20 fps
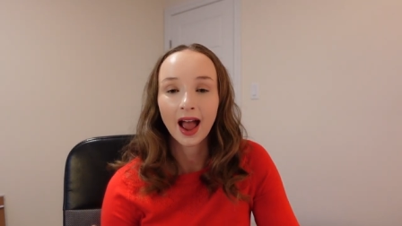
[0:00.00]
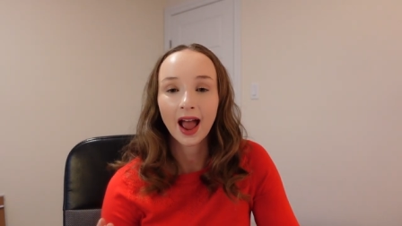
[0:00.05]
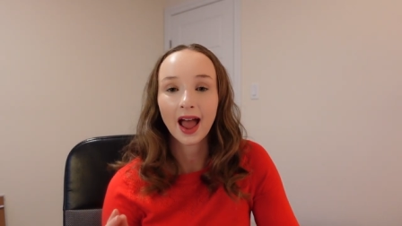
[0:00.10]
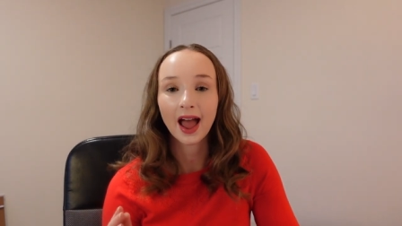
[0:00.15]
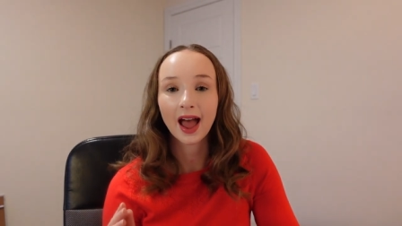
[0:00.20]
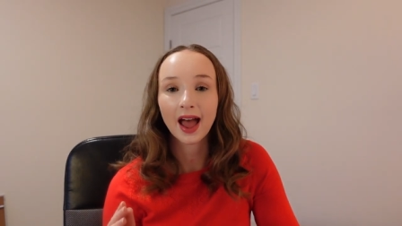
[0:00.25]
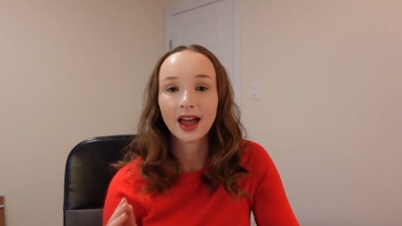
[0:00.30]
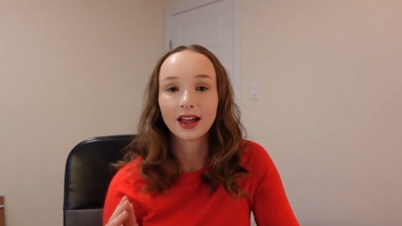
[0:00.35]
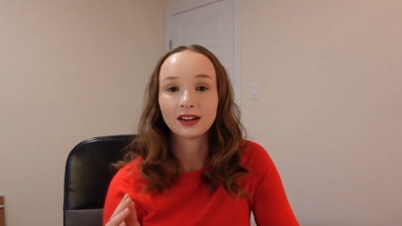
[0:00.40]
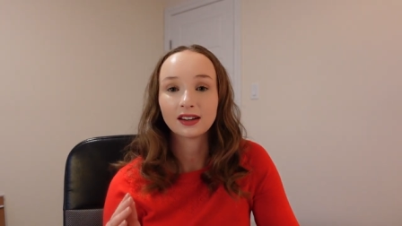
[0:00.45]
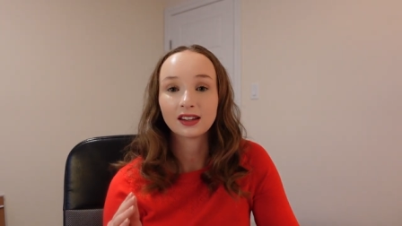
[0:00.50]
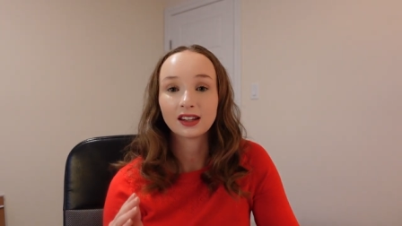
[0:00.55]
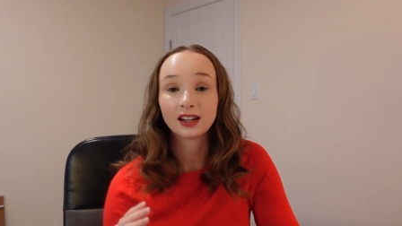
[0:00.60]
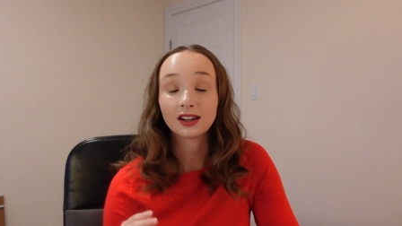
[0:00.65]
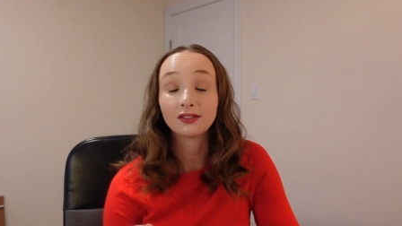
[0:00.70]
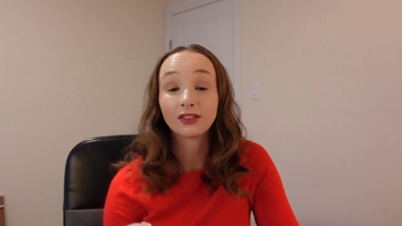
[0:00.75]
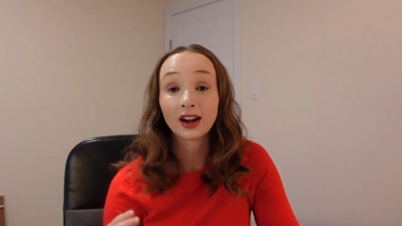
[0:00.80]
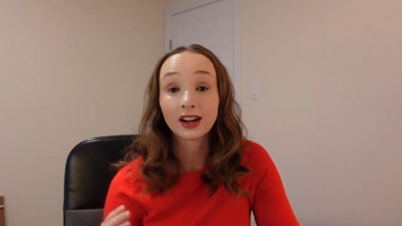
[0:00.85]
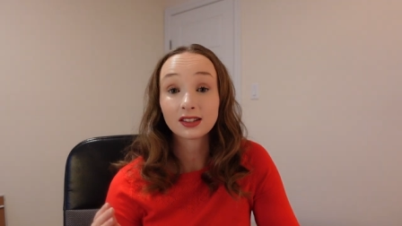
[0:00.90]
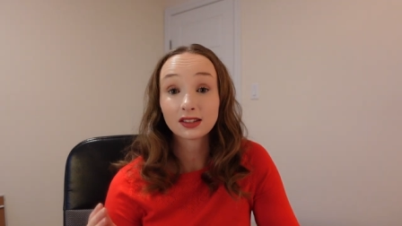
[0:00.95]
And the
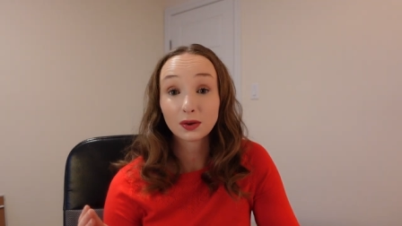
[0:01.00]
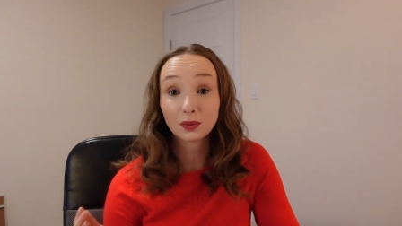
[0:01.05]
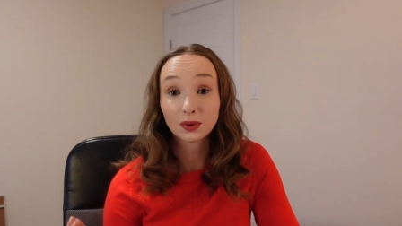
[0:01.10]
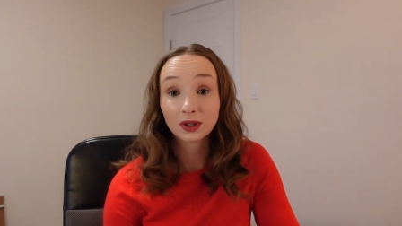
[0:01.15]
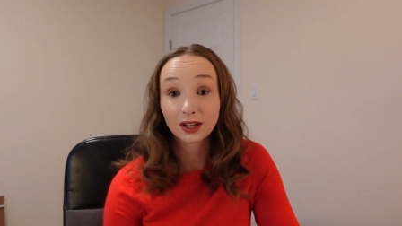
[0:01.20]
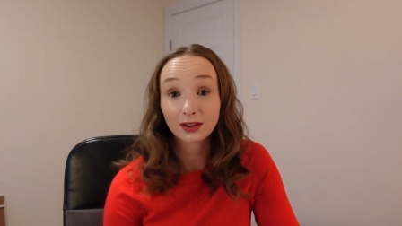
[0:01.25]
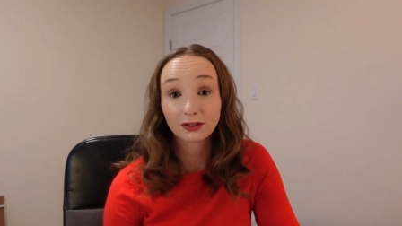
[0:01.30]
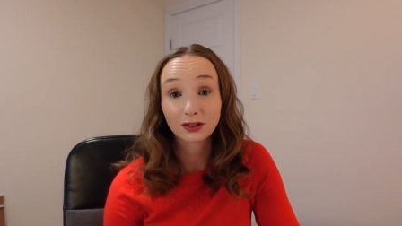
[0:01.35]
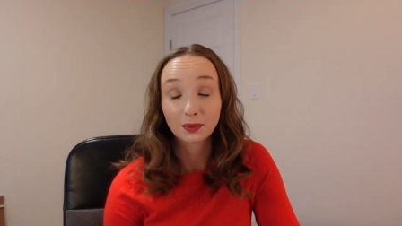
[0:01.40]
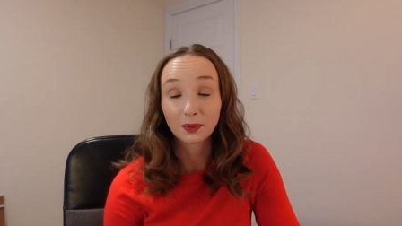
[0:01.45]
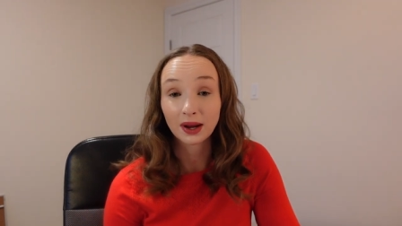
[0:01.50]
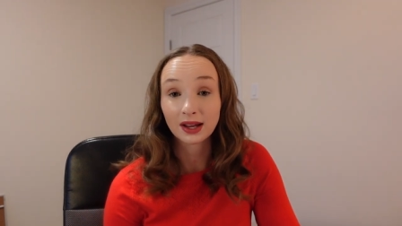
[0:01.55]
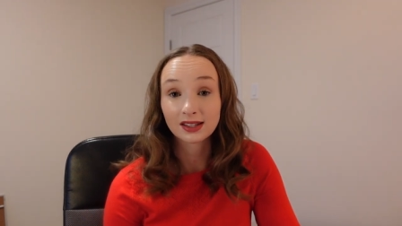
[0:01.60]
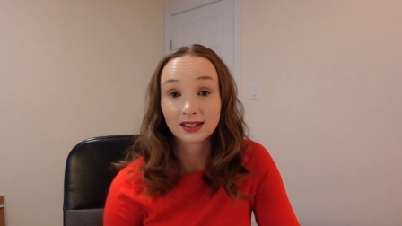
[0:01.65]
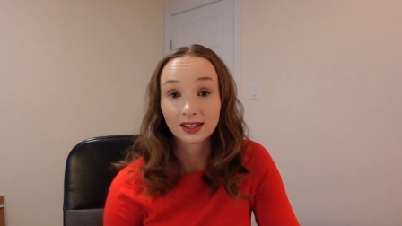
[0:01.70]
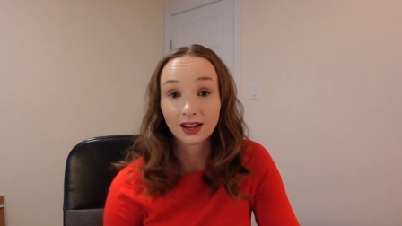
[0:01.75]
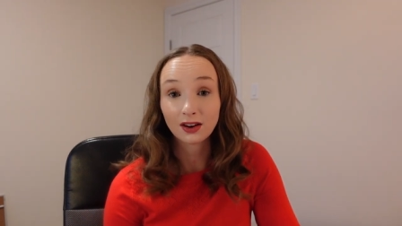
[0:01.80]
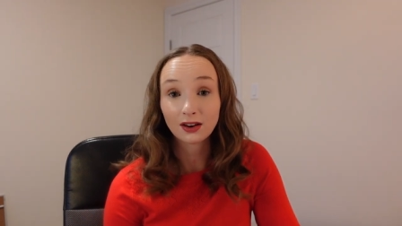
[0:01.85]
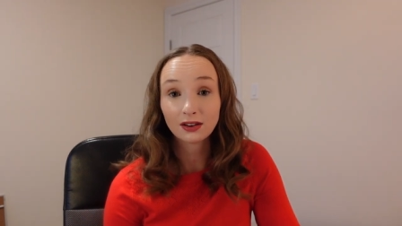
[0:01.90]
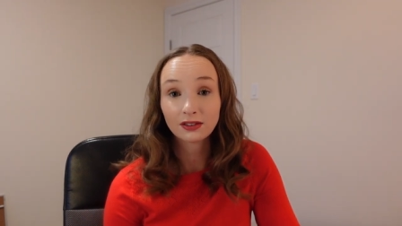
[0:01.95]
advice I would give to
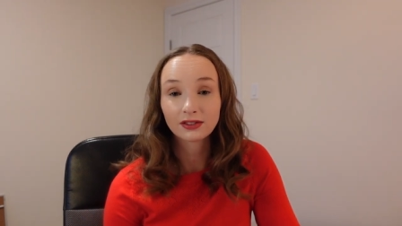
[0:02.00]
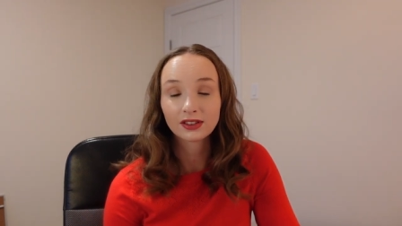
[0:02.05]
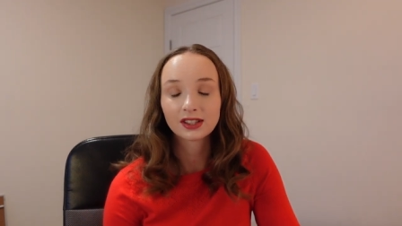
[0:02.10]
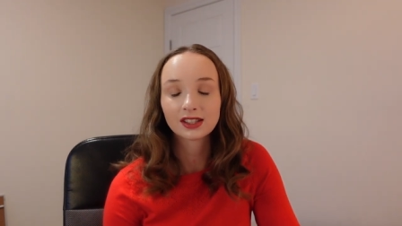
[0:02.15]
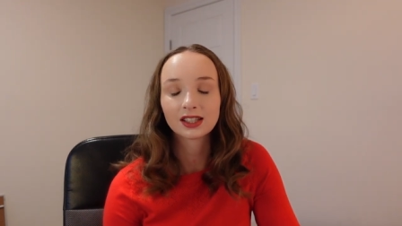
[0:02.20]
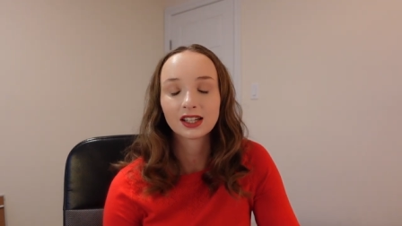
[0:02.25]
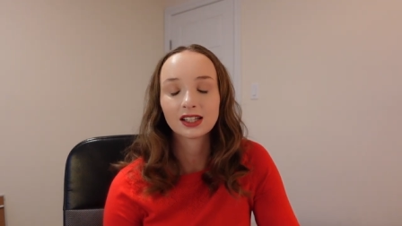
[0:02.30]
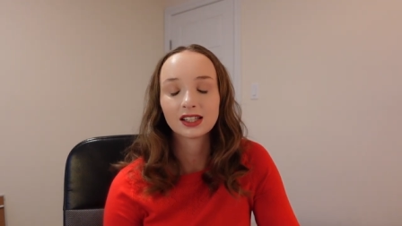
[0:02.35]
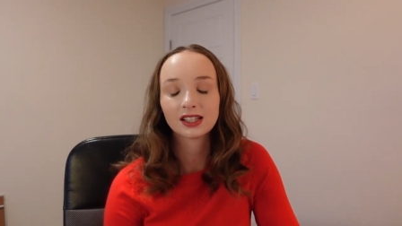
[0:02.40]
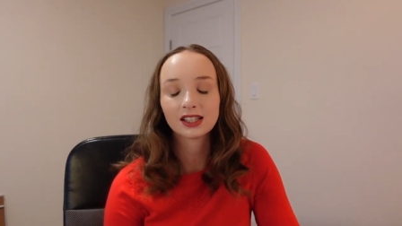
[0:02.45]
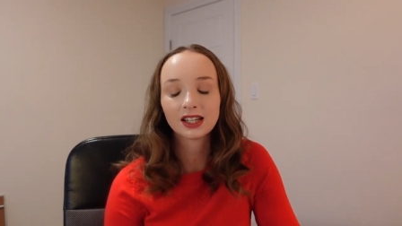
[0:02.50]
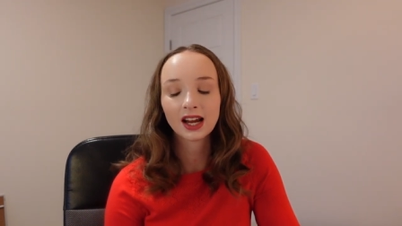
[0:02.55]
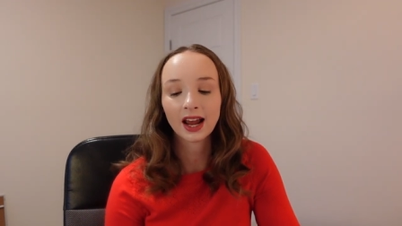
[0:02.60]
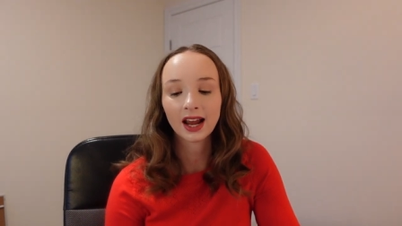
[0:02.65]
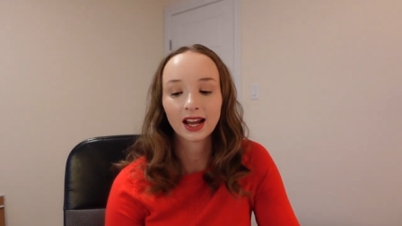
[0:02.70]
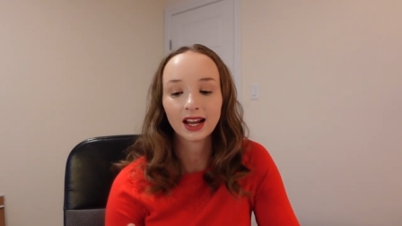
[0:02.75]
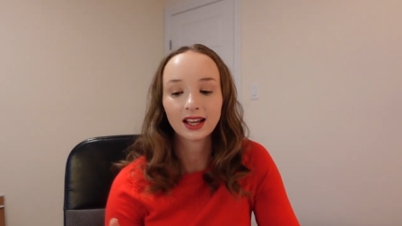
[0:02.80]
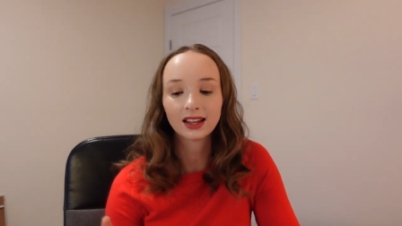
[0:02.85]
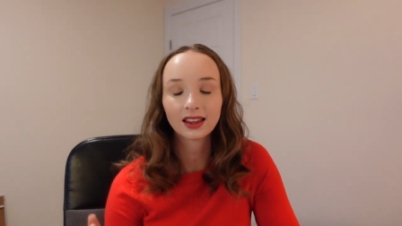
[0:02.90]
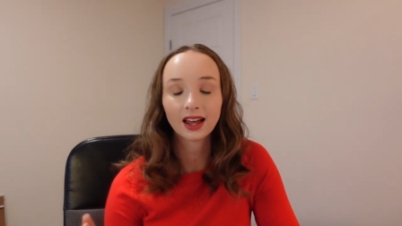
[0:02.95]
myself is to
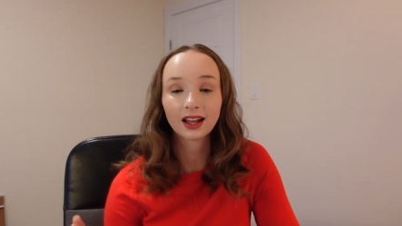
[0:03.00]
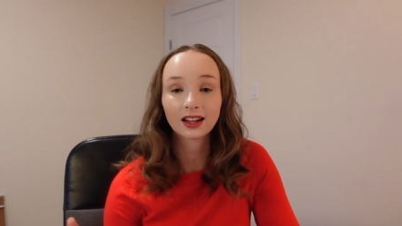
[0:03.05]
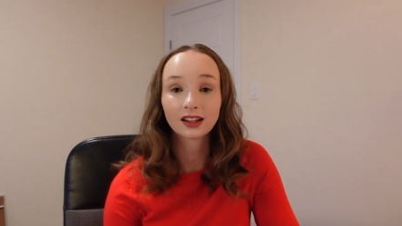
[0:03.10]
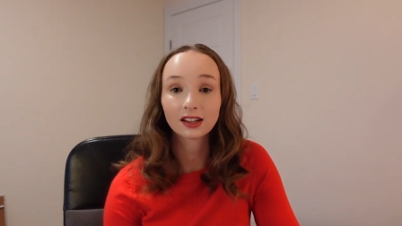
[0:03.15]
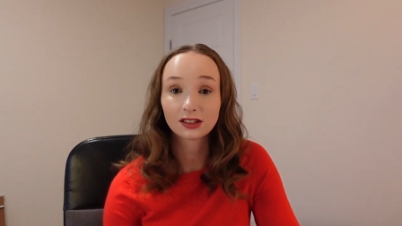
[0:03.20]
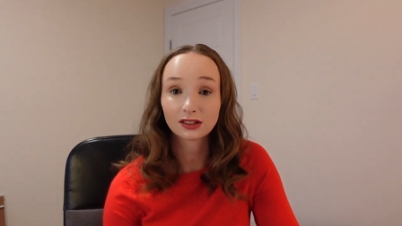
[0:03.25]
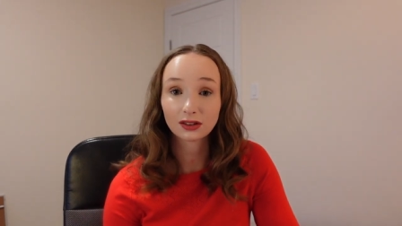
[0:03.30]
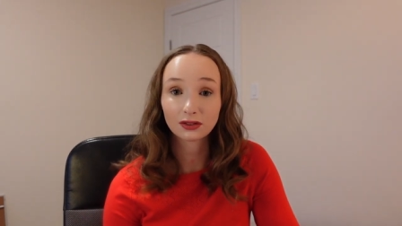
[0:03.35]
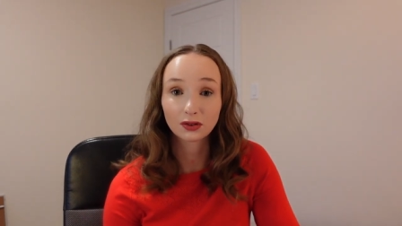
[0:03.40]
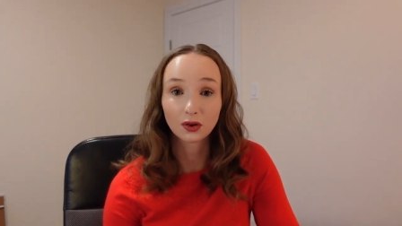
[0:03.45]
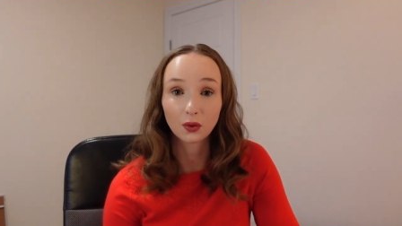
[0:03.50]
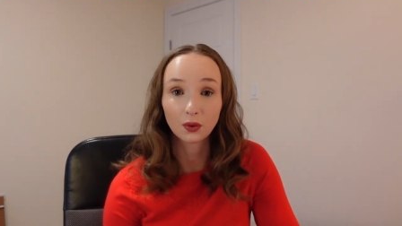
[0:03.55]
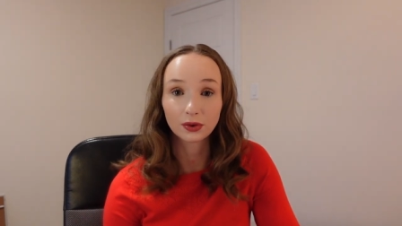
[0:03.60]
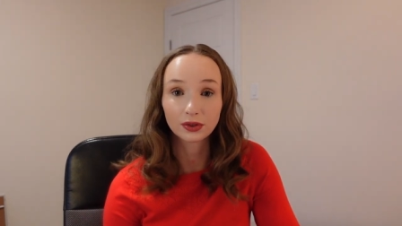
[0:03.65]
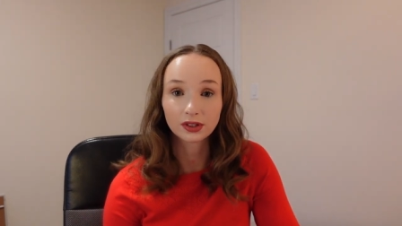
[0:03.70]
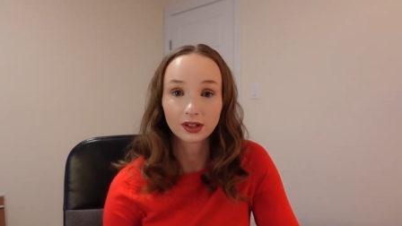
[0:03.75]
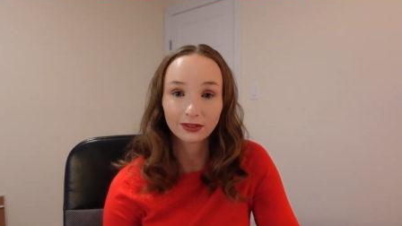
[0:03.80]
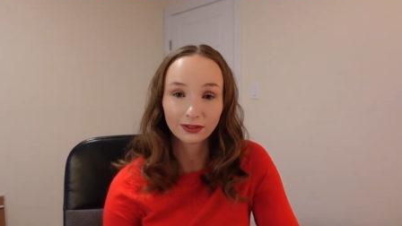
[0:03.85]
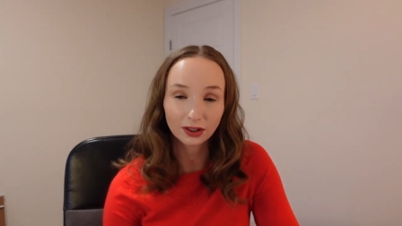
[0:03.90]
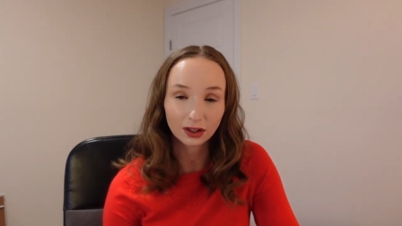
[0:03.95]
take that list of
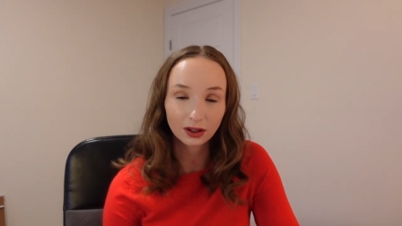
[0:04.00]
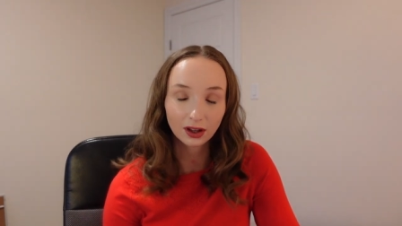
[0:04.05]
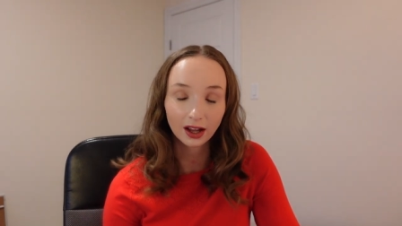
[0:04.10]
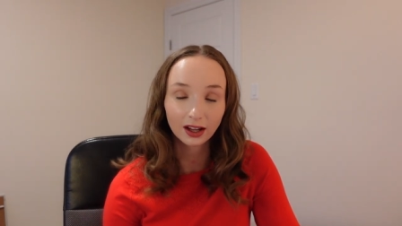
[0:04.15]
goals that,